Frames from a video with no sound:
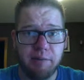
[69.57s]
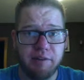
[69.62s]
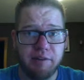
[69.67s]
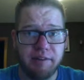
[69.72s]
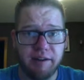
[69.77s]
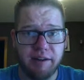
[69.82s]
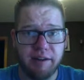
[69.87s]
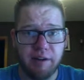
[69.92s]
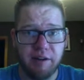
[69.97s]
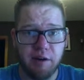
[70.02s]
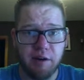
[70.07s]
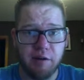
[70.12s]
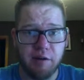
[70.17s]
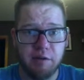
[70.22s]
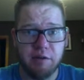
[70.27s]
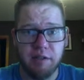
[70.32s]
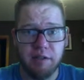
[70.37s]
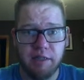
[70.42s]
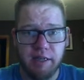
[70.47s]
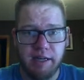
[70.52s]
you say go,
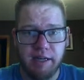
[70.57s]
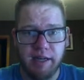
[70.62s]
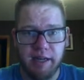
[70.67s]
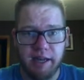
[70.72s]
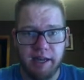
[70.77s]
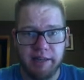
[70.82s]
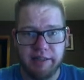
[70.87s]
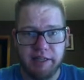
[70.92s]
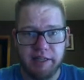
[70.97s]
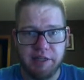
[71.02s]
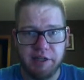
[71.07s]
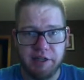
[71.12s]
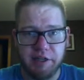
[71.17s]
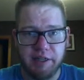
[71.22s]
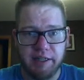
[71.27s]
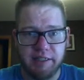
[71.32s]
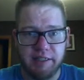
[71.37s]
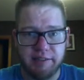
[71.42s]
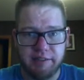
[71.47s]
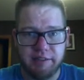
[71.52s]
and then you're
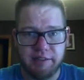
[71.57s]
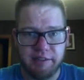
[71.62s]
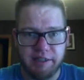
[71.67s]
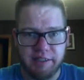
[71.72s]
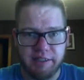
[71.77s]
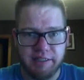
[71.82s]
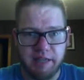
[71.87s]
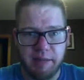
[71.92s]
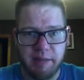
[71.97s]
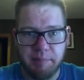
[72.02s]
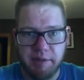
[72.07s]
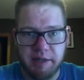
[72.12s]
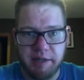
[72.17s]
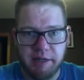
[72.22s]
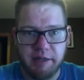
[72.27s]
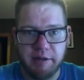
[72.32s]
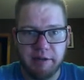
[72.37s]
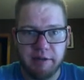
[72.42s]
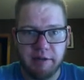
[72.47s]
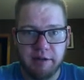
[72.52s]
gonna you're gonna type in
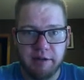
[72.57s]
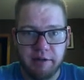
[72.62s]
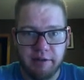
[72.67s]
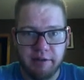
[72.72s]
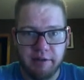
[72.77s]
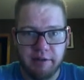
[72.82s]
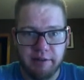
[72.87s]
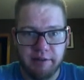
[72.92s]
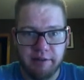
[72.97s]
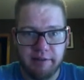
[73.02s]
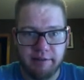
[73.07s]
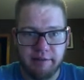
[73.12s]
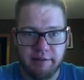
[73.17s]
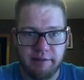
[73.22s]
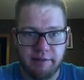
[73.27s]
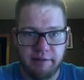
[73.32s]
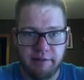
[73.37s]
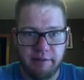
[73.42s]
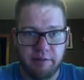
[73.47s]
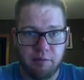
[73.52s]
here, this
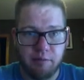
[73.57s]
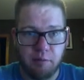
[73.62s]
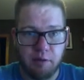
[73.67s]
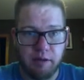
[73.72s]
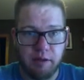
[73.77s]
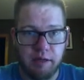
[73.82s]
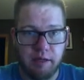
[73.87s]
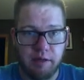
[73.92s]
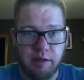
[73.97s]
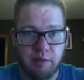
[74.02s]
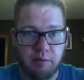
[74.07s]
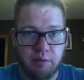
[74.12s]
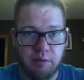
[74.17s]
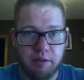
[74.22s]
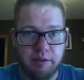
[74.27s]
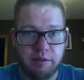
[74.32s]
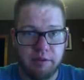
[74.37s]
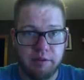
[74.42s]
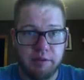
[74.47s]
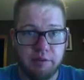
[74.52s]
is what I
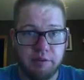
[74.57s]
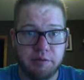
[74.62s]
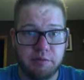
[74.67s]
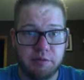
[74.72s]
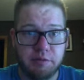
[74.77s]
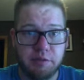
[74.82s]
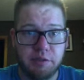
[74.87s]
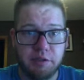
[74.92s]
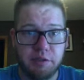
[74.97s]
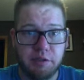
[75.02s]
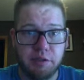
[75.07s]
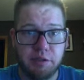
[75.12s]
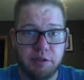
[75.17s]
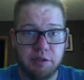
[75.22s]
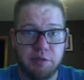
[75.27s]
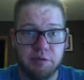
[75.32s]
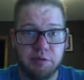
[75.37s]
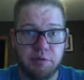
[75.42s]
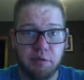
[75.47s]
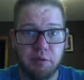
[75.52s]
want to search
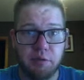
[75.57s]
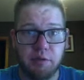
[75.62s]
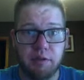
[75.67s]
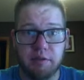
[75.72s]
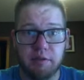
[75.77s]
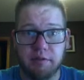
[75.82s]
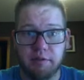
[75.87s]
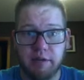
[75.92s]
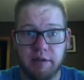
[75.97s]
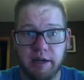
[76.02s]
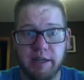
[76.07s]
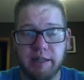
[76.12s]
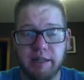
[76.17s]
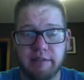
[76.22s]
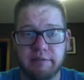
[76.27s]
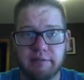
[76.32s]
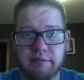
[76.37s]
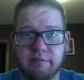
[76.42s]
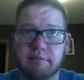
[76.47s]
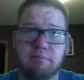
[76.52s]
for, right?
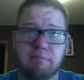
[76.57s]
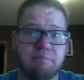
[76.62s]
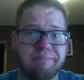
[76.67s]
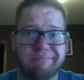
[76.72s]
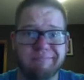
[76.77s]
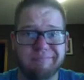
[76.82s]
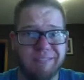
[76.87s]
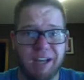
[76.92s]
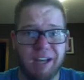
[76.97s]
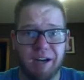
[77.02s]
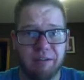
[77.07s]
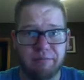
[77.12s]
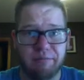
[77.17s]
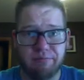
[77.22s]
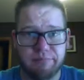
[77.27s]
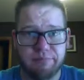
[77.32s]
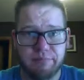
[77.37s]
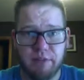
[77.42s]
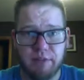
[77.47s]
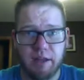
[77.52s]
No.
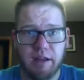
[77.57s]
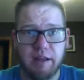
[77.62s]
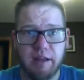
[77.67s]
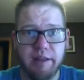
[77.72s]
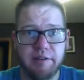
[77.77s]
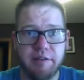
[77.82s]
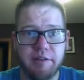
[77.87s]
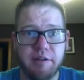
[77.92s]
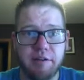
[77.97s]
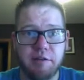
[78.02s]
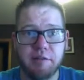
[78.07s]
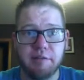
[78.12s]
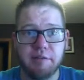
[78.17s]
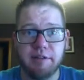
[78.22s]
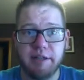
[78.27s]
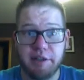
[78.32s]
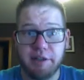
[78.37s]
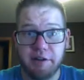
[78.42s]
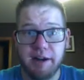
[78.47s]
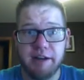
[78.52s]
All you have to do
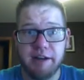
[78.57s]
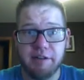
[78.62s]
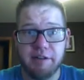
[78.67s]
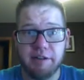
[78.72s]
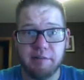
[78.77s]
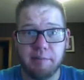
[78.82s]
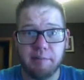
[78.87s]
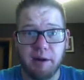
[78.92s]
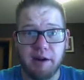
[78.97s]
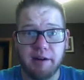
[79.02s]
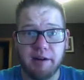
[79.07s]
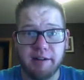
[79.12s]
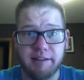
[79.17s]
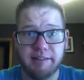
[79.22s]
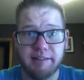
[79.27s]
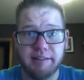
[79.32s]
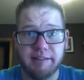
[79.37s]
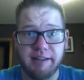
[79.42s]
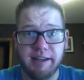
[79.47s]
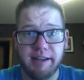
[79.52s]
in your address bar is
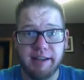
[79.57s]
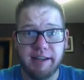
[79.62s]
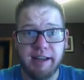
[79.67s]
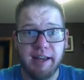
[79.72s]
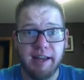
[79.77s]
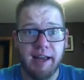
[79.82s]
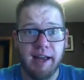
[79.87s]
say,